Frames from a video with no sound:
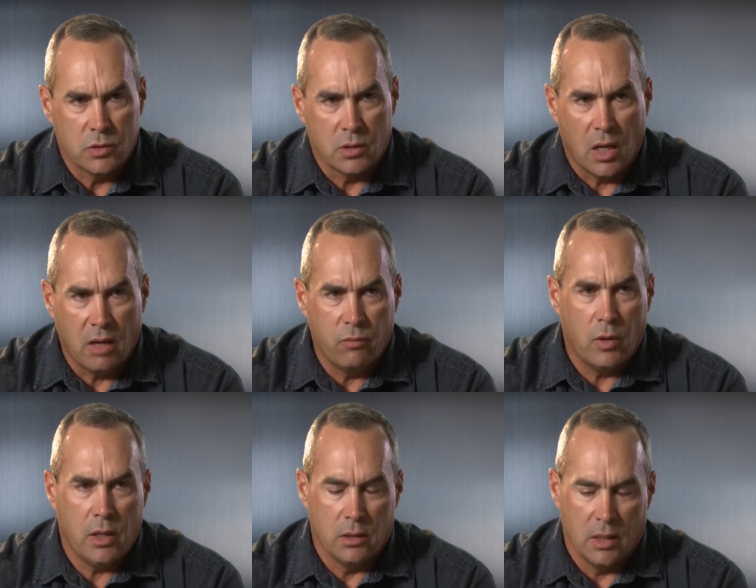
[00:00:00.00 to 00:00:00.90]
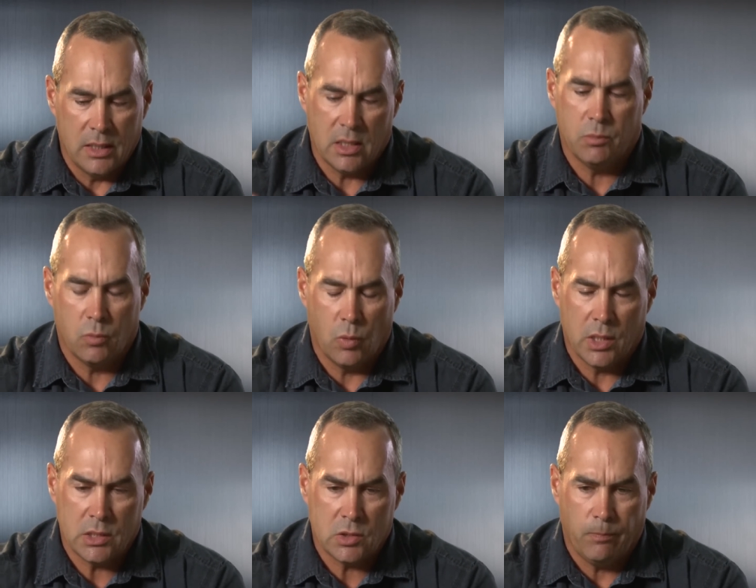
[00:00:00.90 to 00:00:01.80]
So the convoy linked up
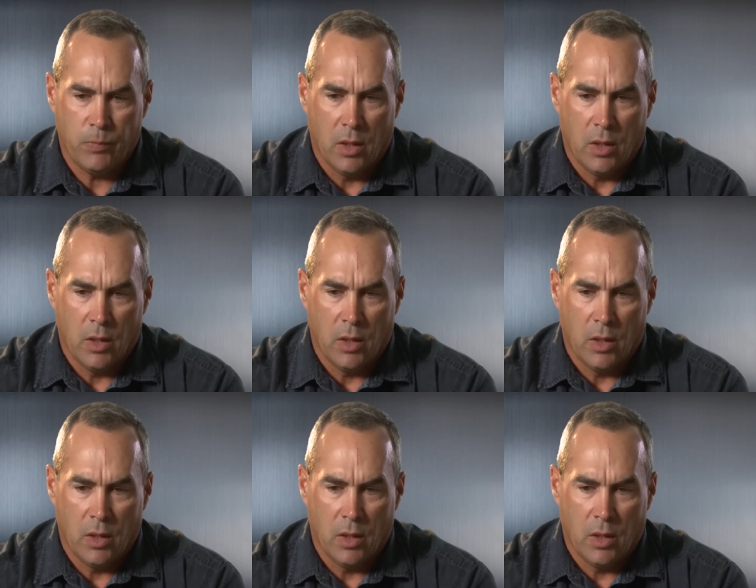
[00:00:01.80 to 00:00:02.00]
with us.